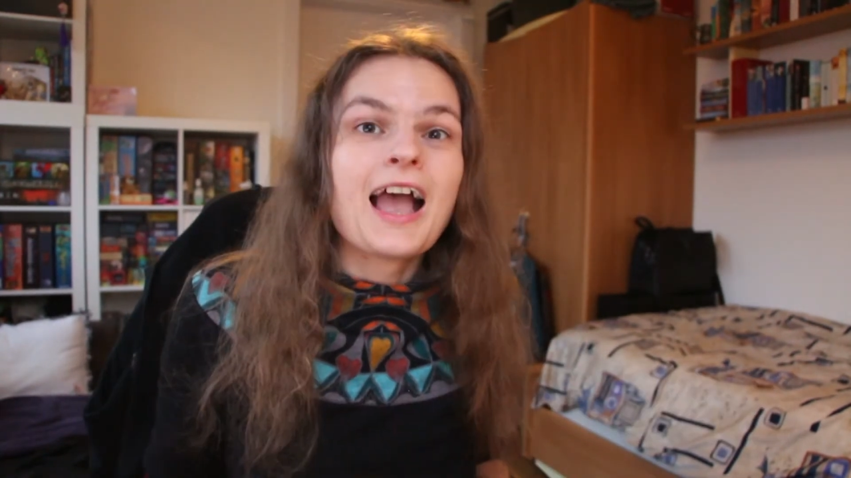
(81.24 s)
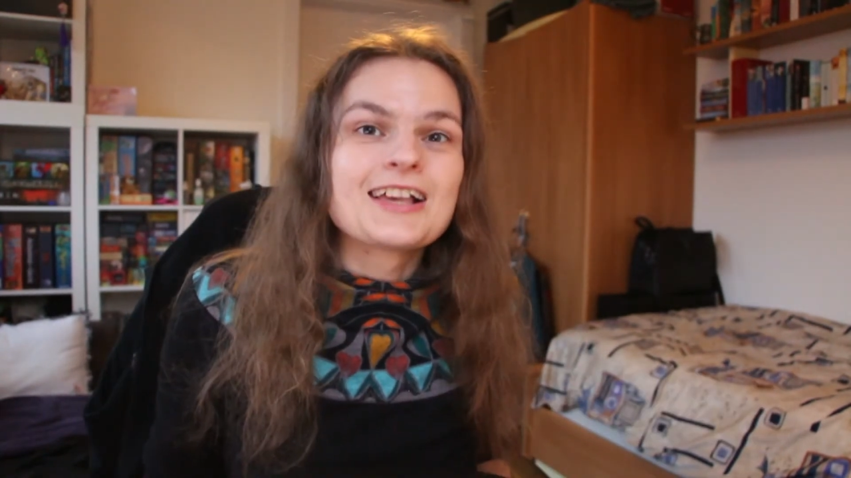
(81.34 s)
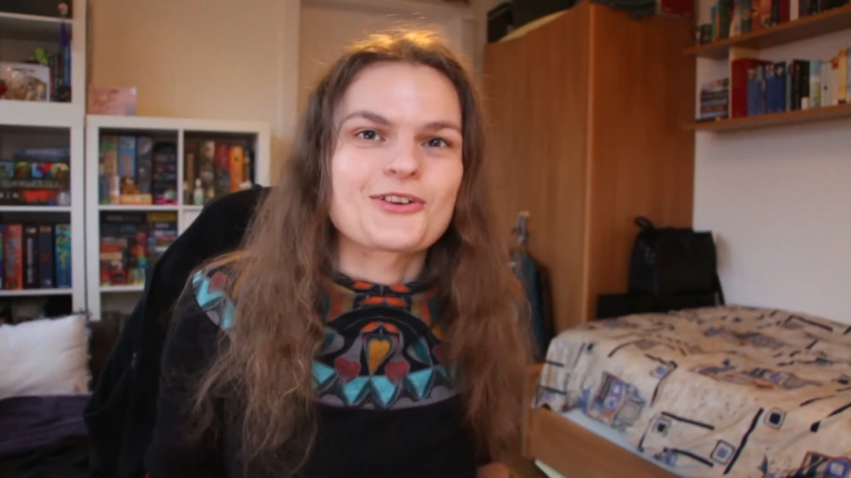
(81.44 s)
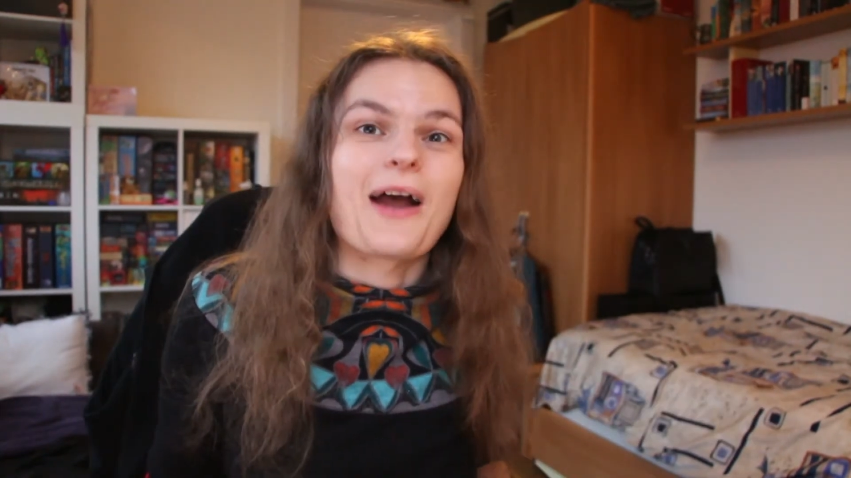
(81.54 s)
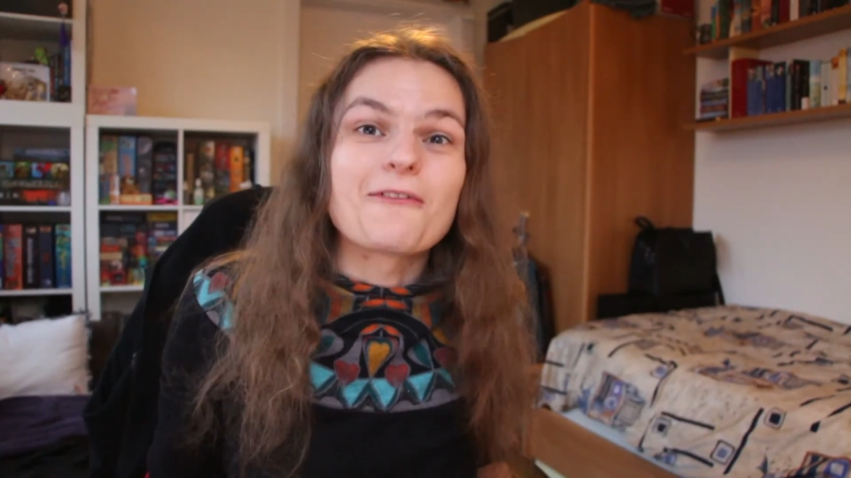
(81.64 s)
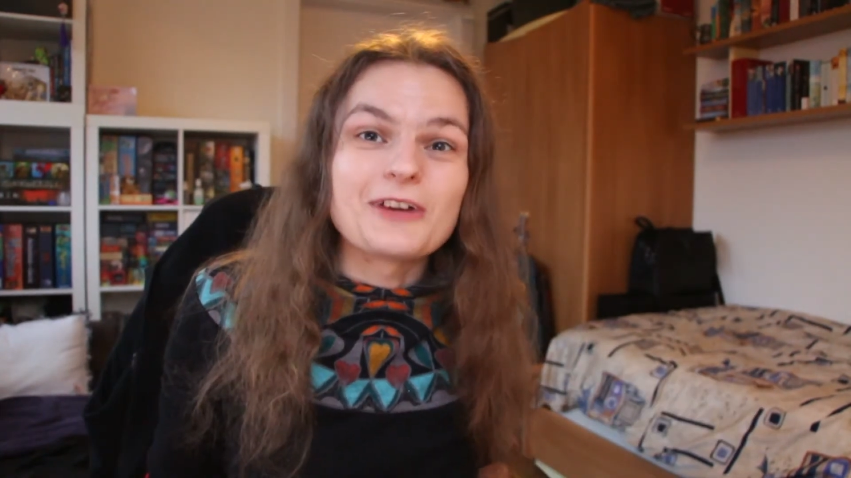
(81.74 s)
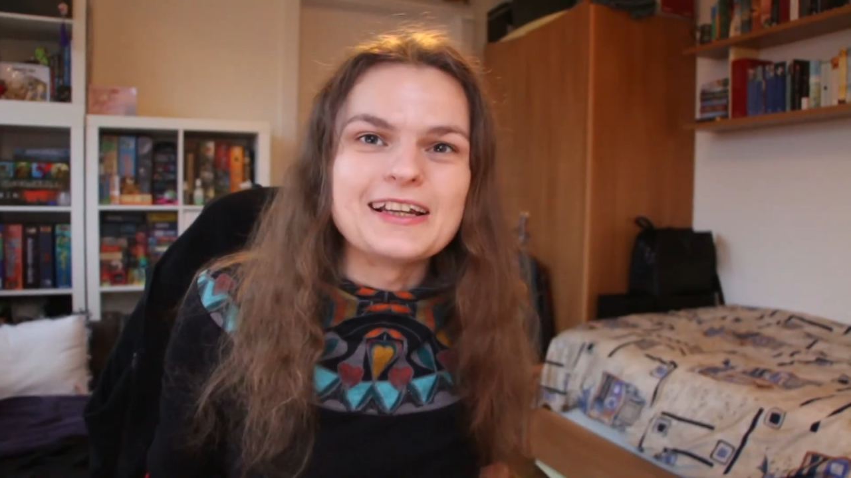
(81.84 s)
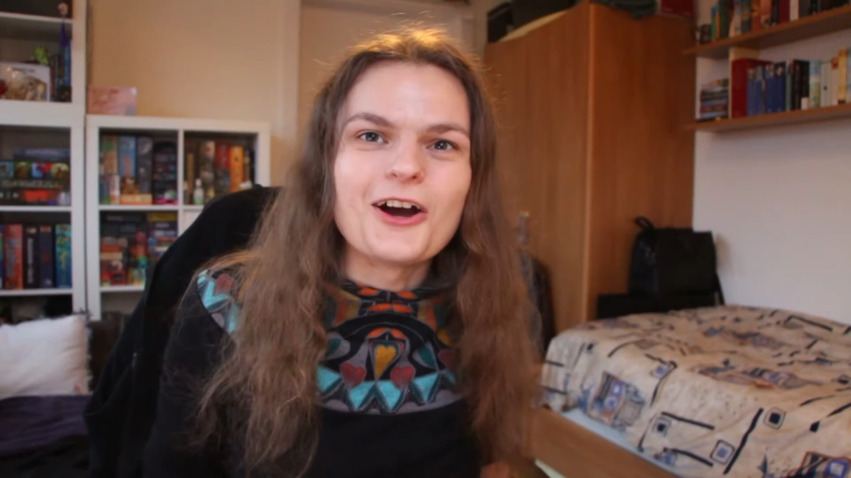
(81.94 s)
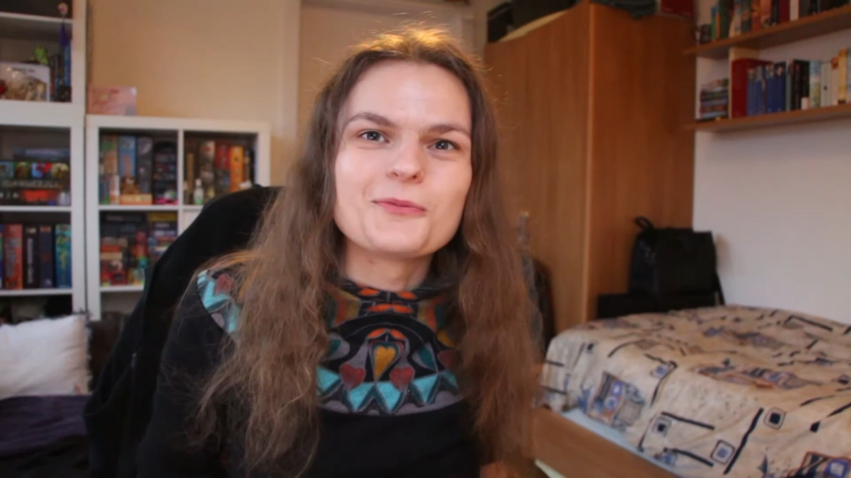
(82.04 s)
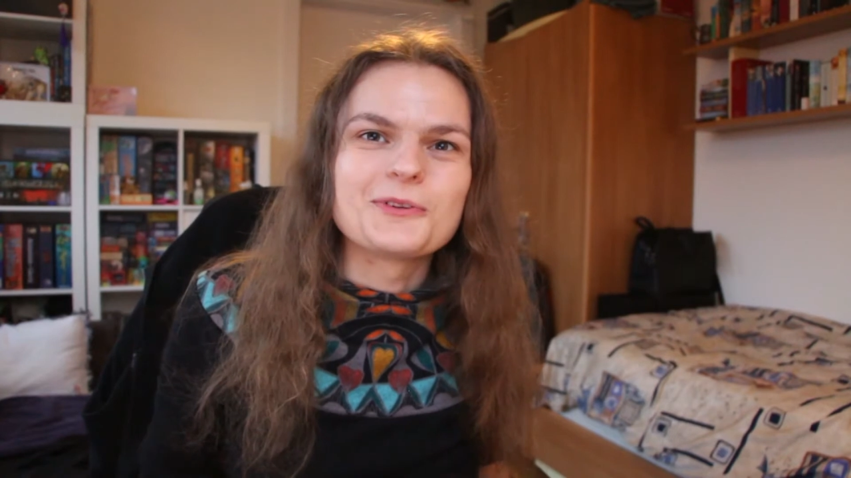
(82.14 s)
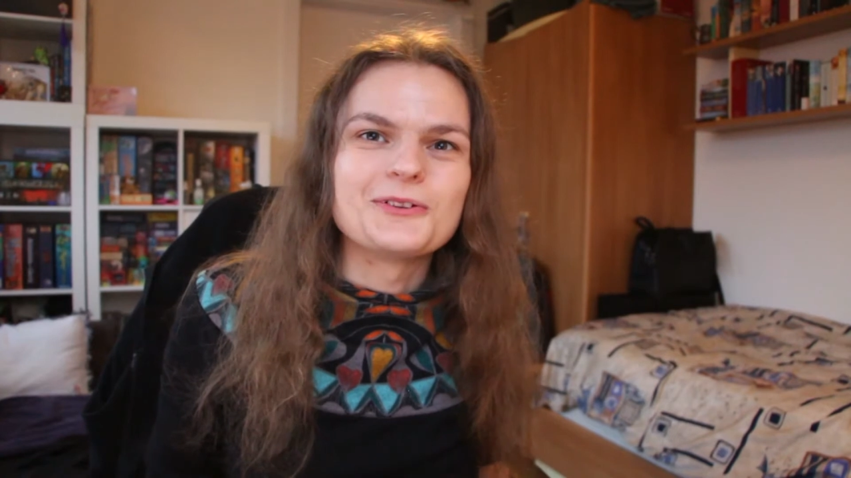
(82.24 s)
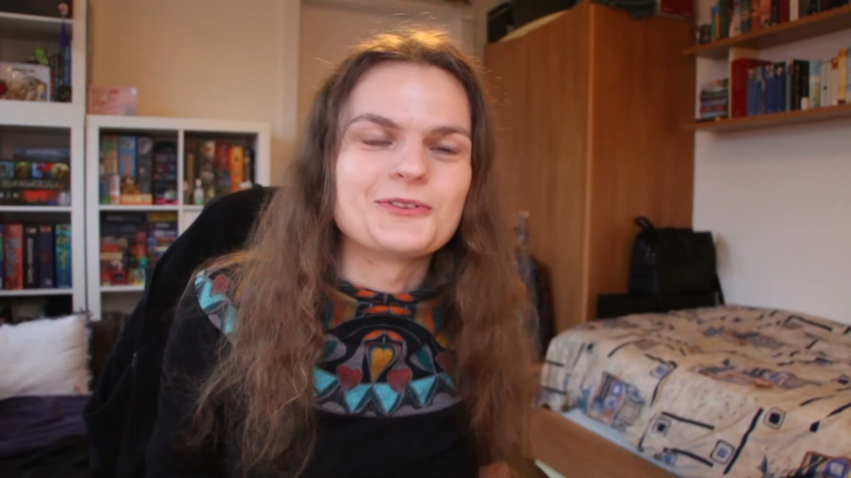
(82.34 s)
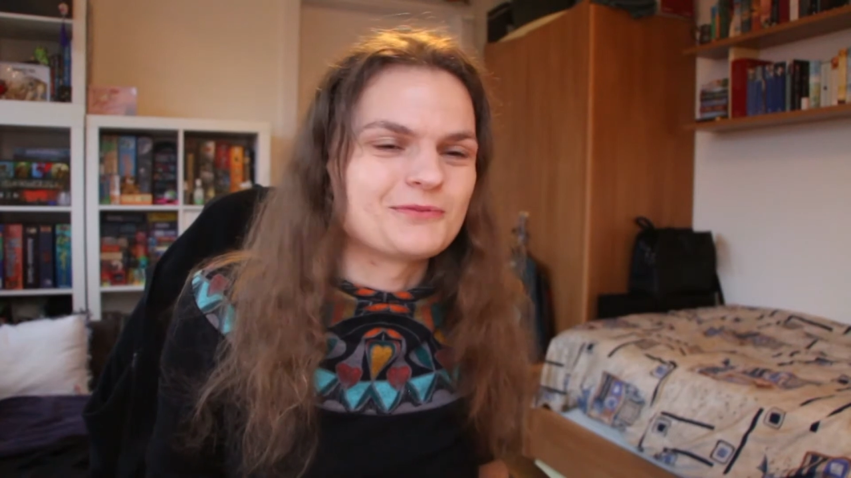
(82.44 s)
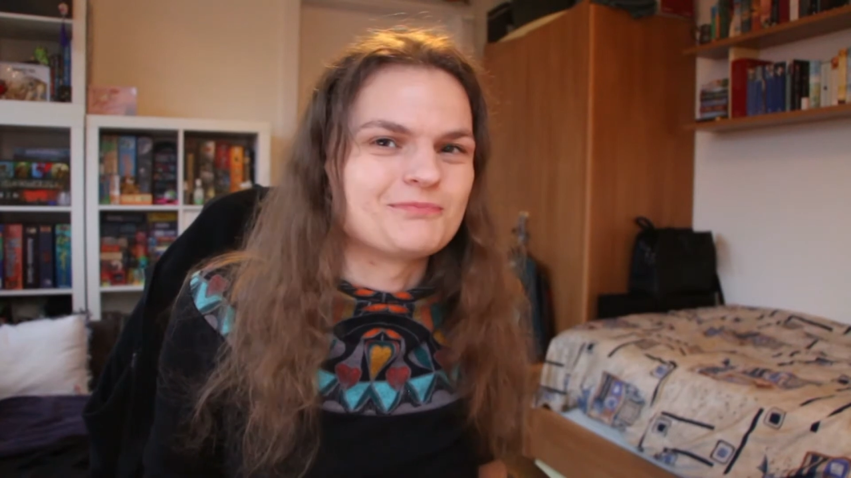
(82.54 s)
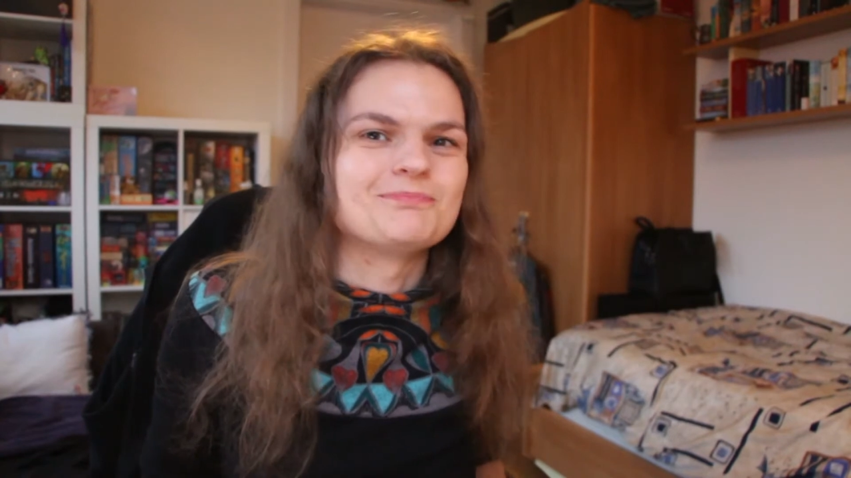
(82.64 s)
So I really hope
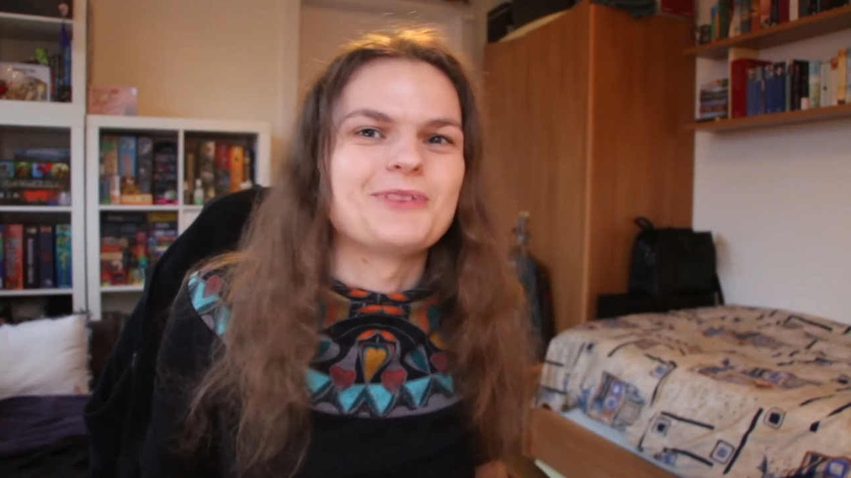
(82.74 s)
you